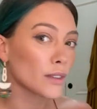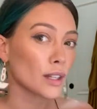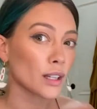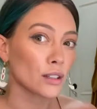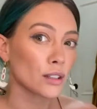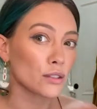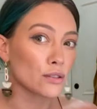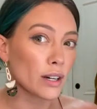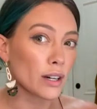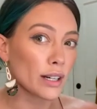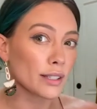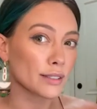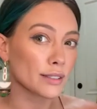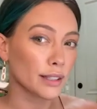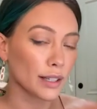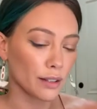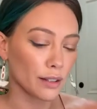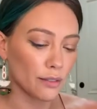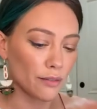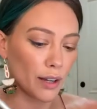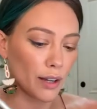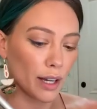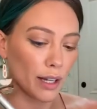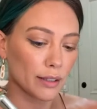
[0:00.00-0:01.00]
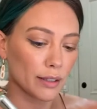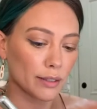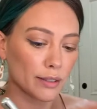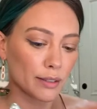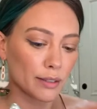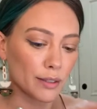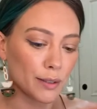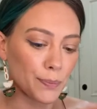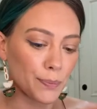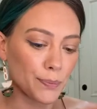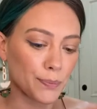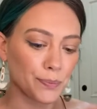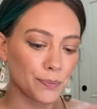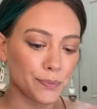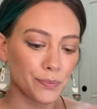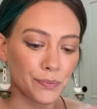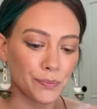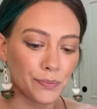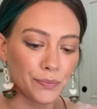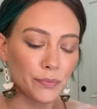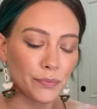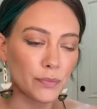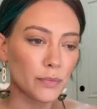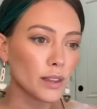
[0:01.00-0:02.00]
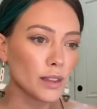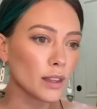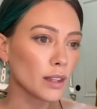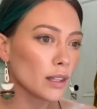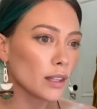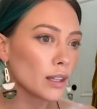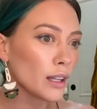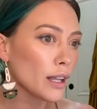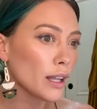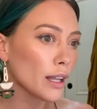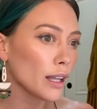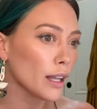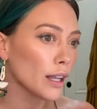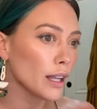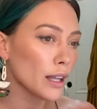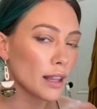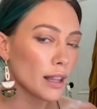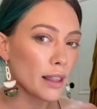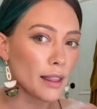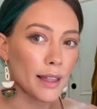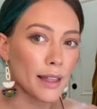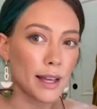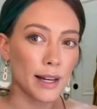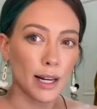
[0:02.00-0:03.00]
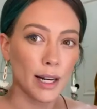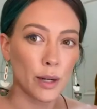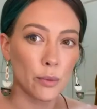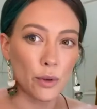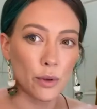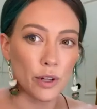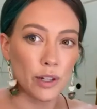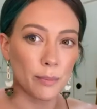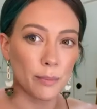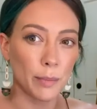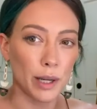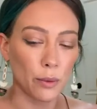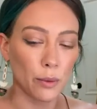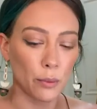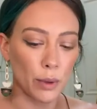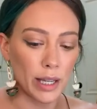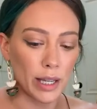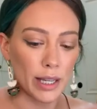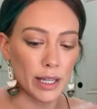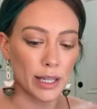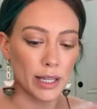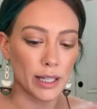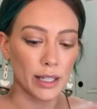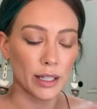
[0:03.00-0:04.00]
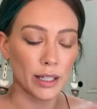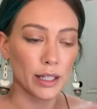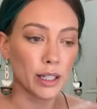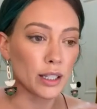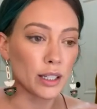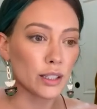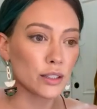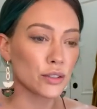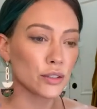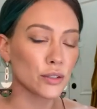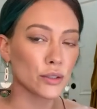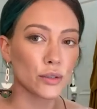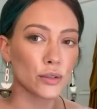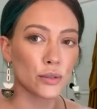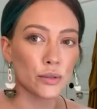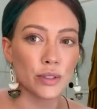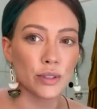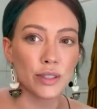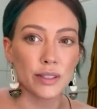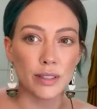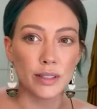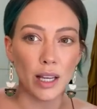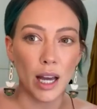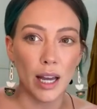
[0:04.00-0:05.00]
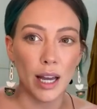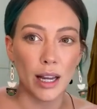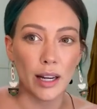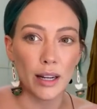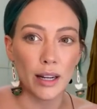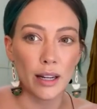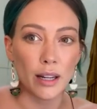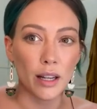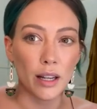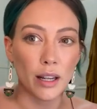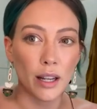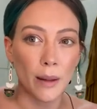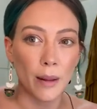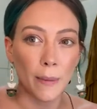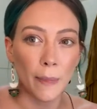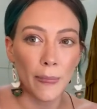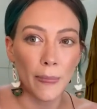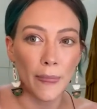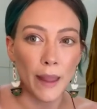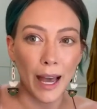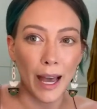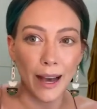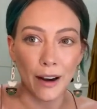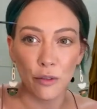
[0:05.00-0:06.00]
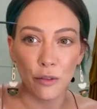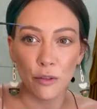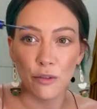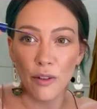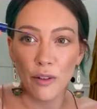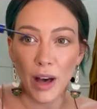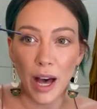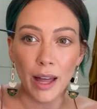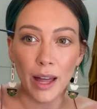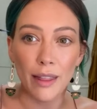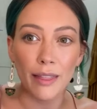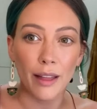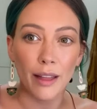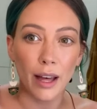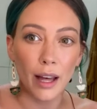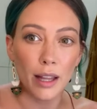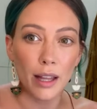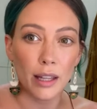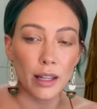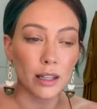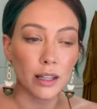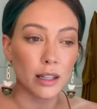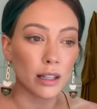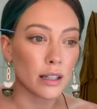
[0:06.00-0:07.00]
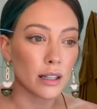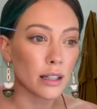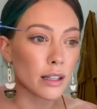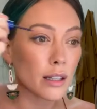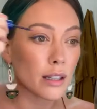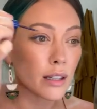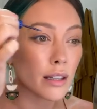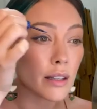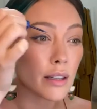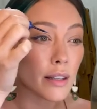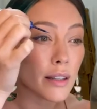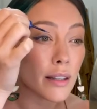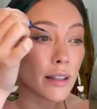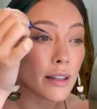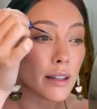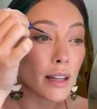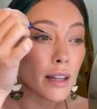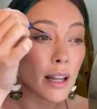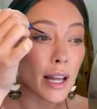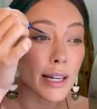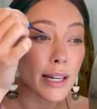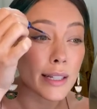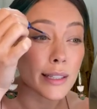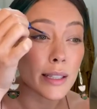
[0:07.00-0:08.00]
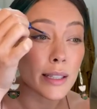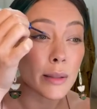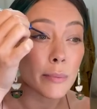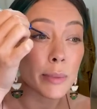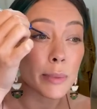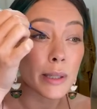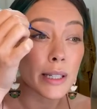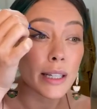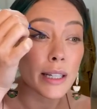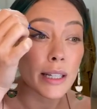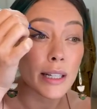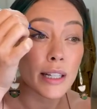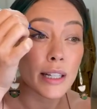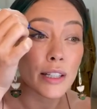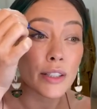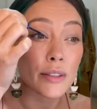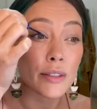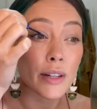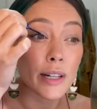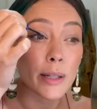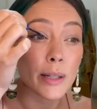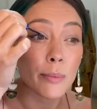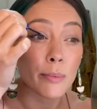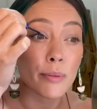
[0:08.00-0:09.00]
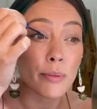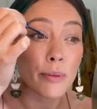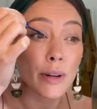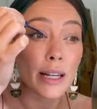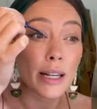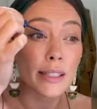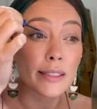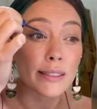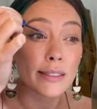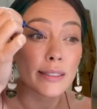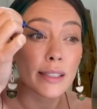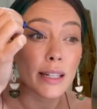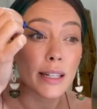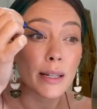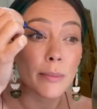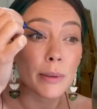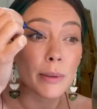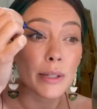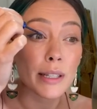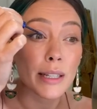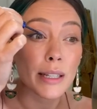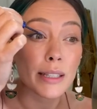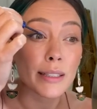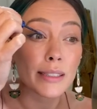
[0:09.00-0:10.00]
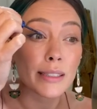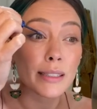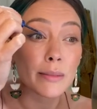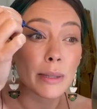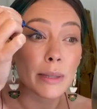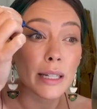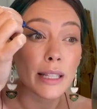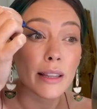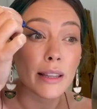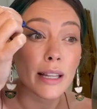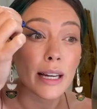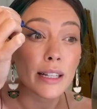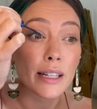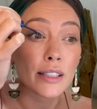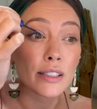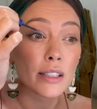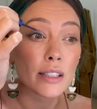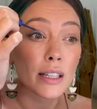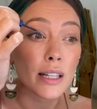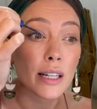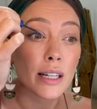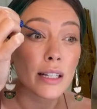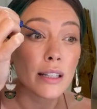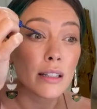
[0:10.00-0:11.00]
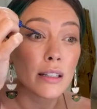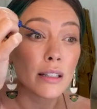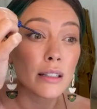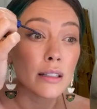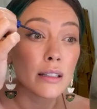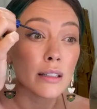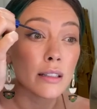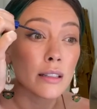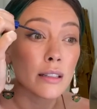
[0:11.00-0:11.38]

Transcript: It dries kind of fast. Then I work my way in to decide how fat that line can be, and I try to press up against my lash line